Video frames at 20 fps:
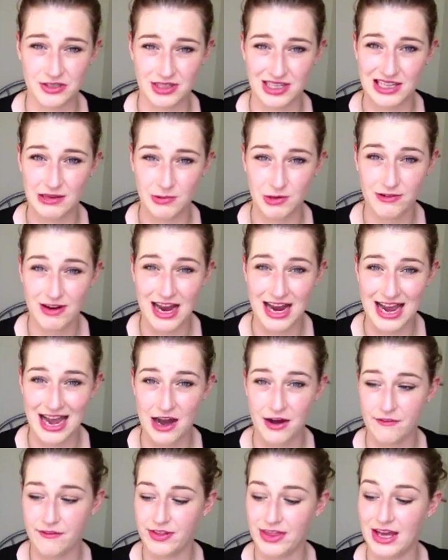so keep your eye
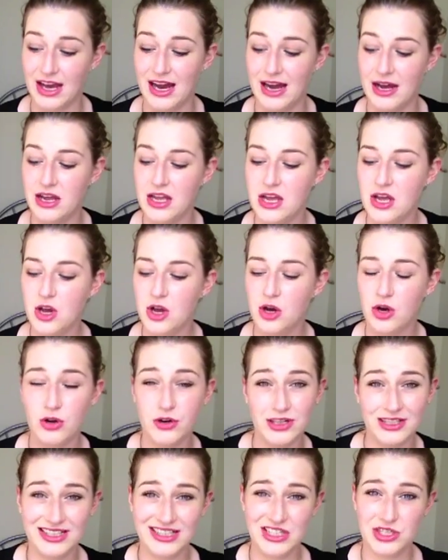out for that,
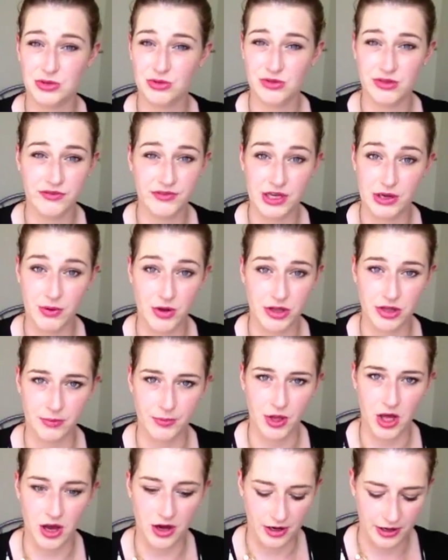or at least a review on the
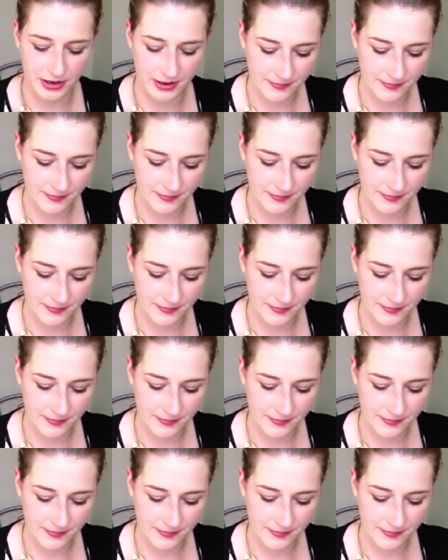blog.